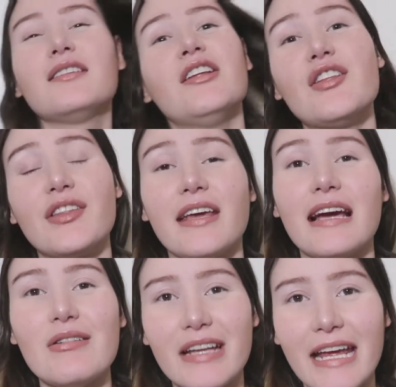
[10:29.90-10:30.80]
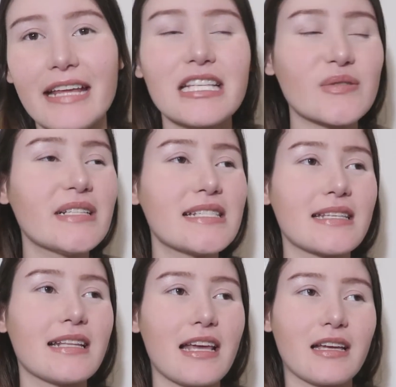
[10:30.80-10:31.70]
Another thing I would hate. This one
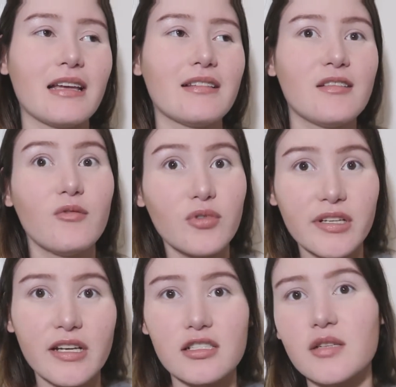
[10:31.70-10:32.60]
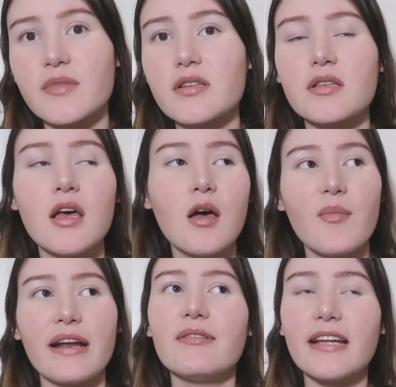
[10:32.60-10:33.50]
isn't like rude customers,
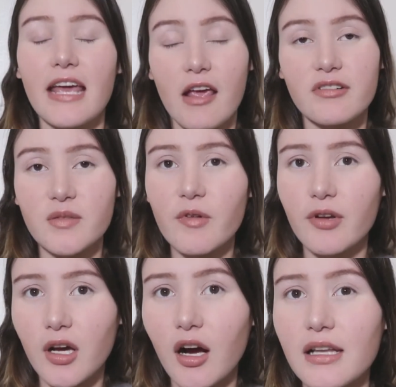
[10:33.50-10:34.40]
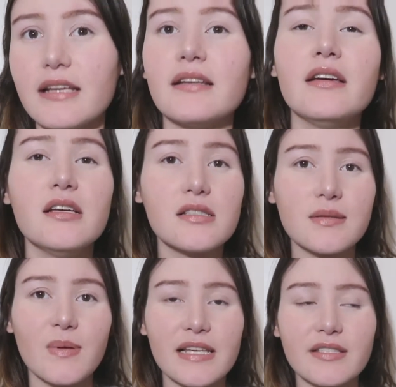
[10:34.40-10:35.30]
but I would hate when someone would call in
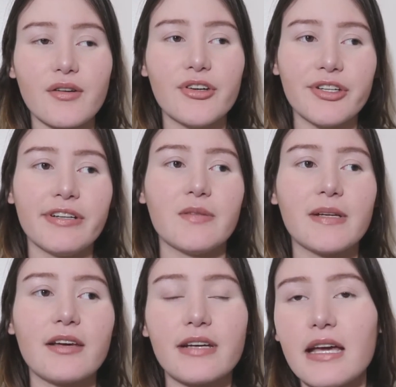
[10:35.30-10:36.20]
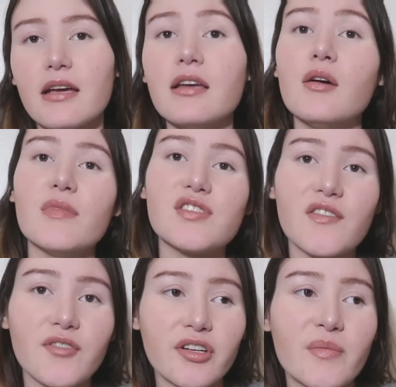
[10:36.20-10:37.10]
to place an order and I'd be like, okay, what's
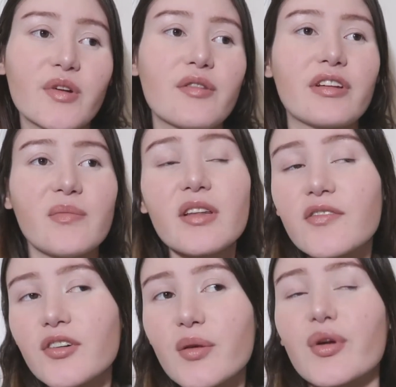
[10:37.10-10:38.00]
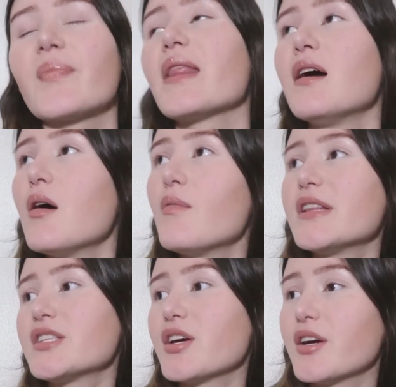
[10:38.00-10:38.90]
your phone number? They would give me their phone number.
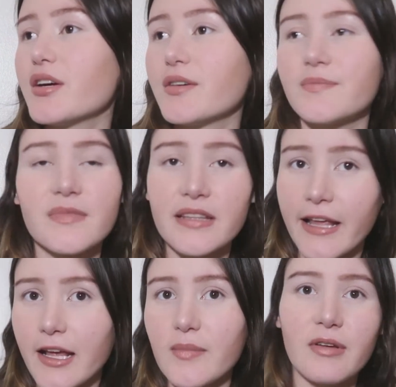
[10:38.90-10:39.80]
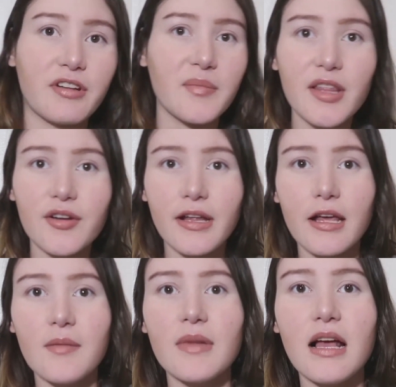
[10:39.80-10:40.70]
What's your name? They would give me their
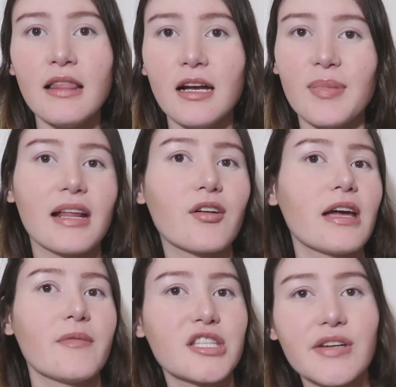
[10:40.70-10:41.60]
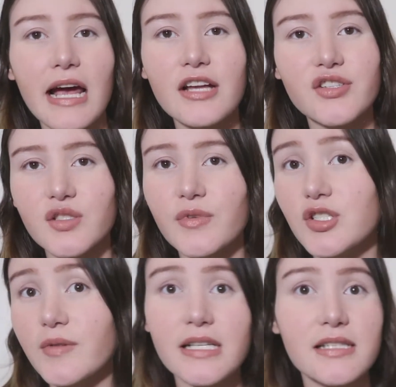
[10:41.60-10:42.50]
name. And then I'd be like, okay, what's your address?
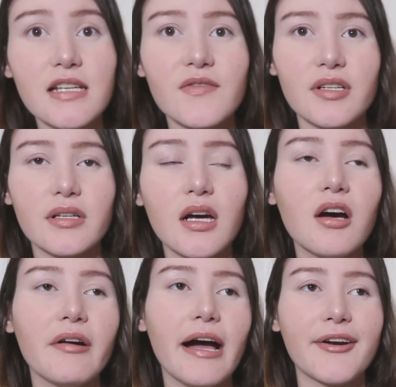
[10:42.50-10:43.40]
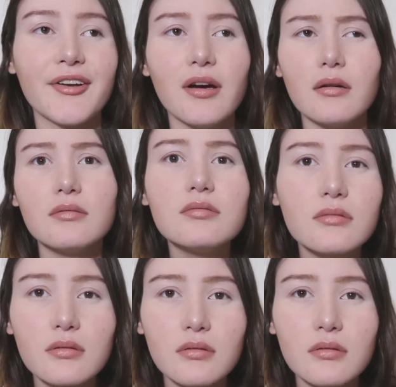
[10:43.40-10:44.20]
Where do you want it delivered? Oh, I don't know.